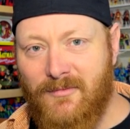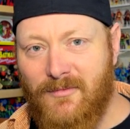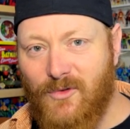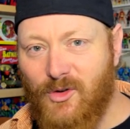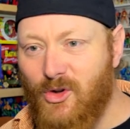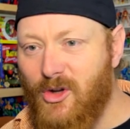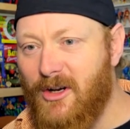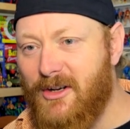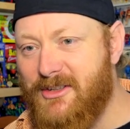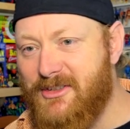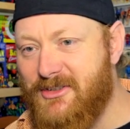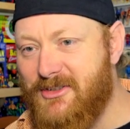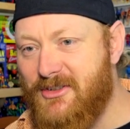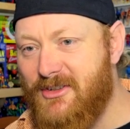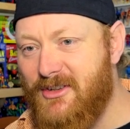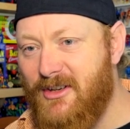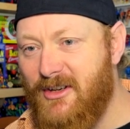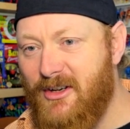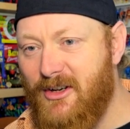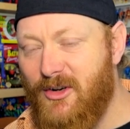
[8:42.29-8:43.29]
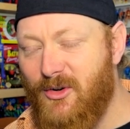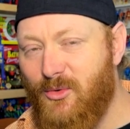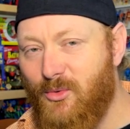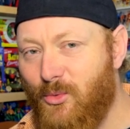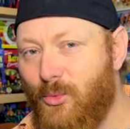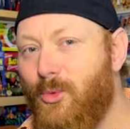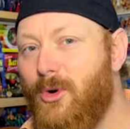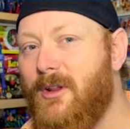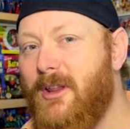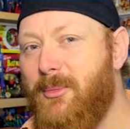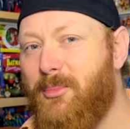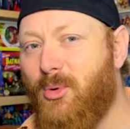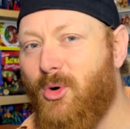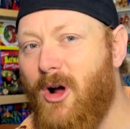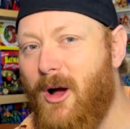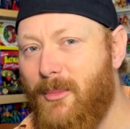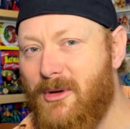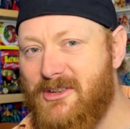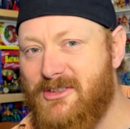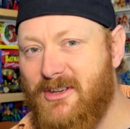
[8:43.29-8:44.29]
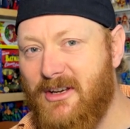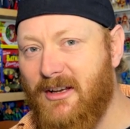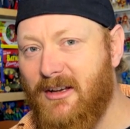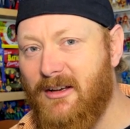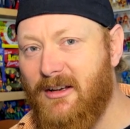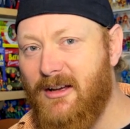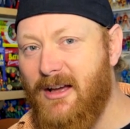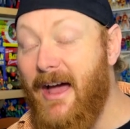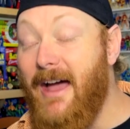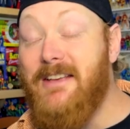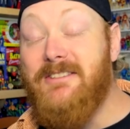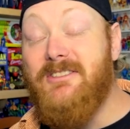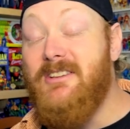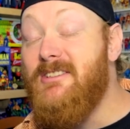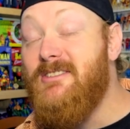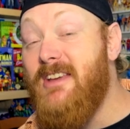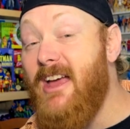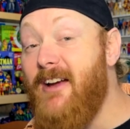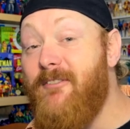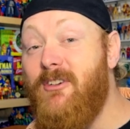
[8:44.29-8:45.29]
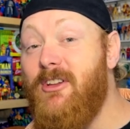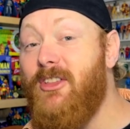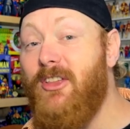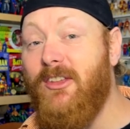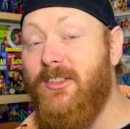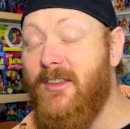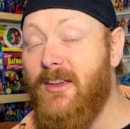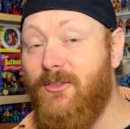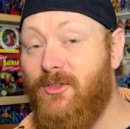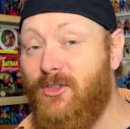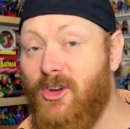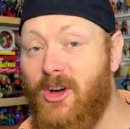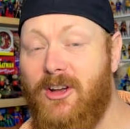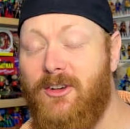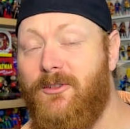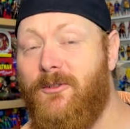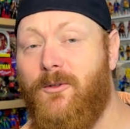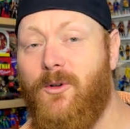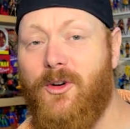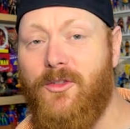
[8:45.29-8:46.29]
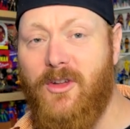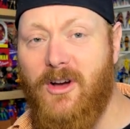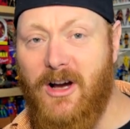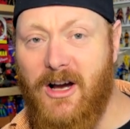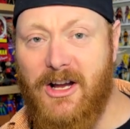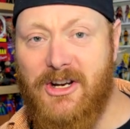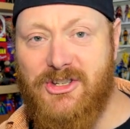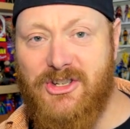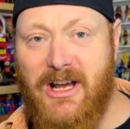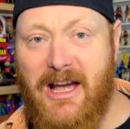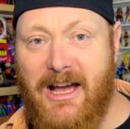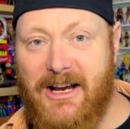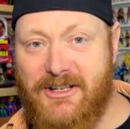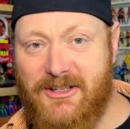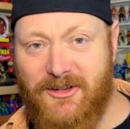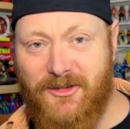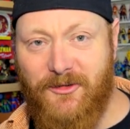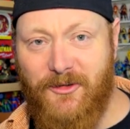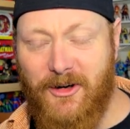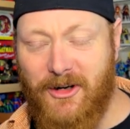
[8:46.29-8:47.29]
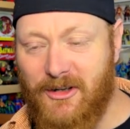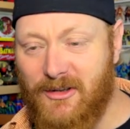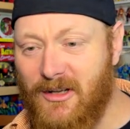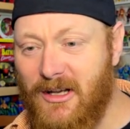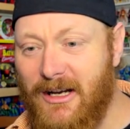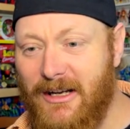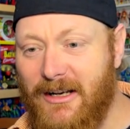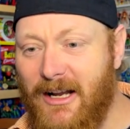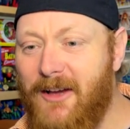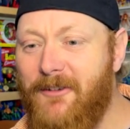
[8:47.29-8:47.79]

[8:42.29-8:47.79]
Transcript: looks really promising, as is everything they've done for the Hush action figure line.